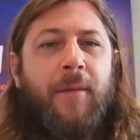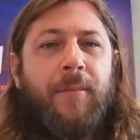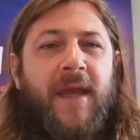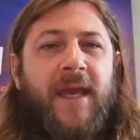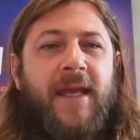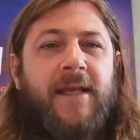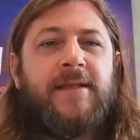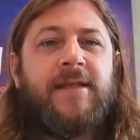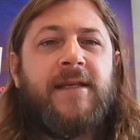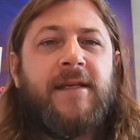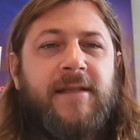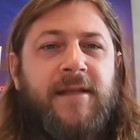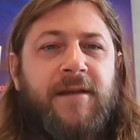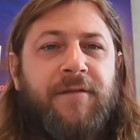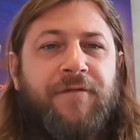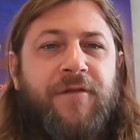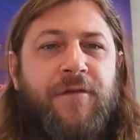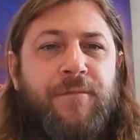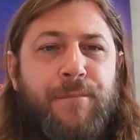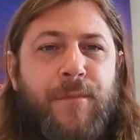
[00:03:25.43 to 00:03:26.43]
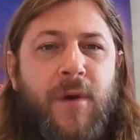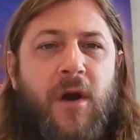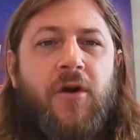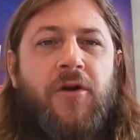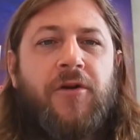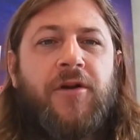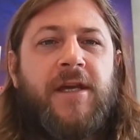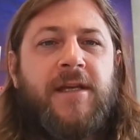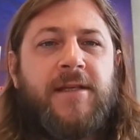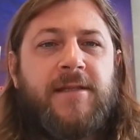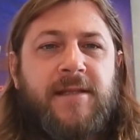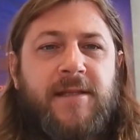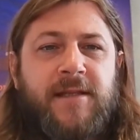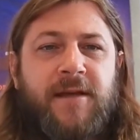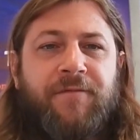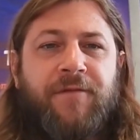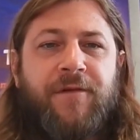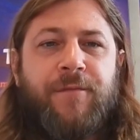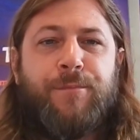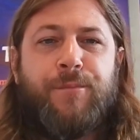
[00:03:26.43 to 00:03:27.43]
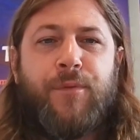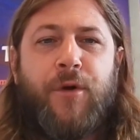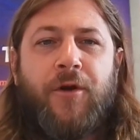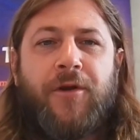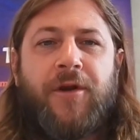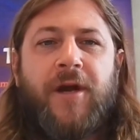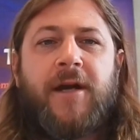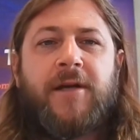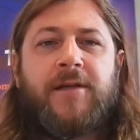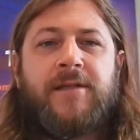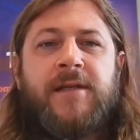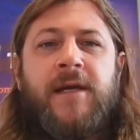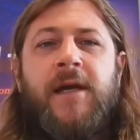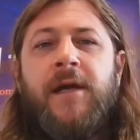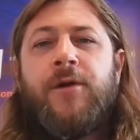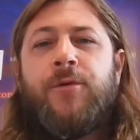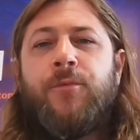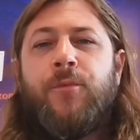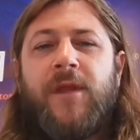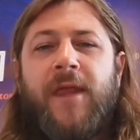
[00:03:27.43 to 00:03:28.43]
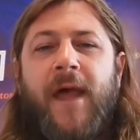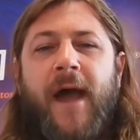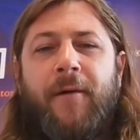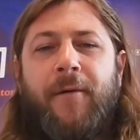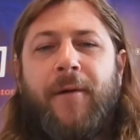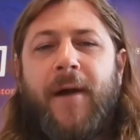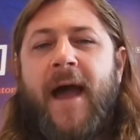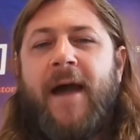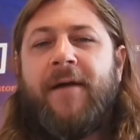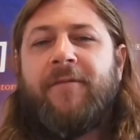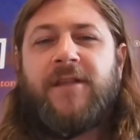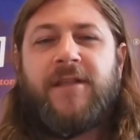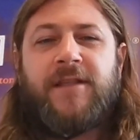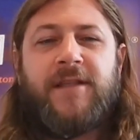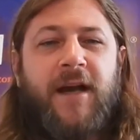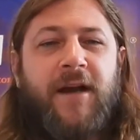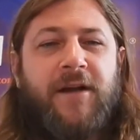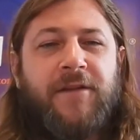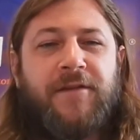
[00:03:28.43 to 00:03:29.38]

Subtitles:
into different markets, different products, without having to